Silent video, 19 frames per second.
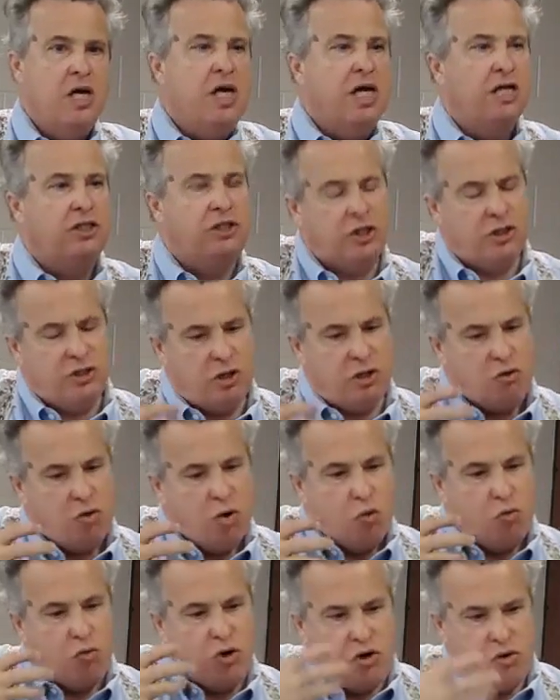Is, is that
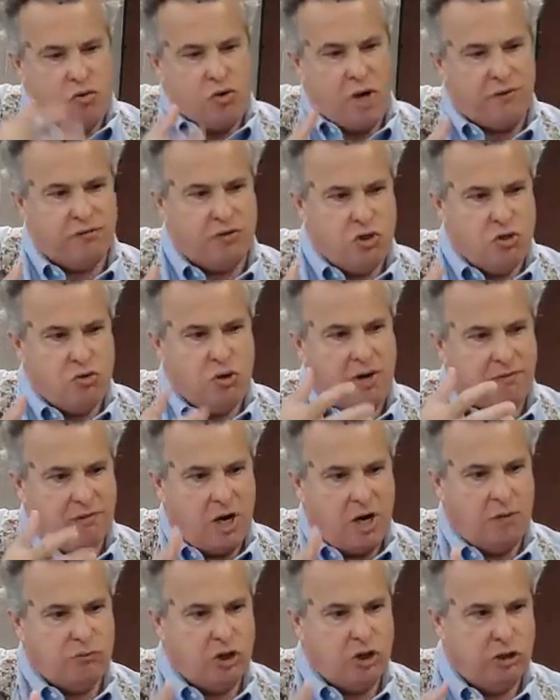when you have, you have
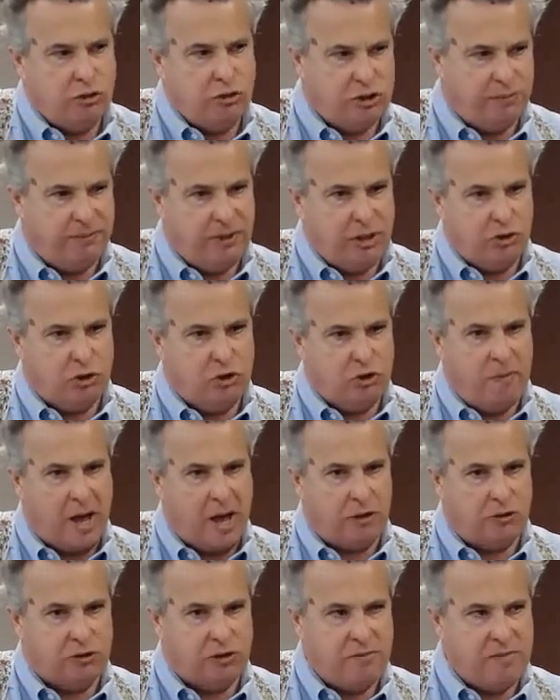come to do spiritual
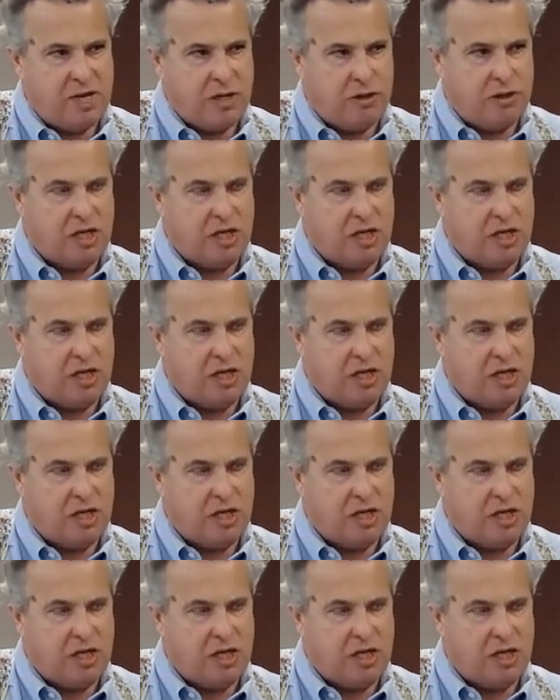battle to me,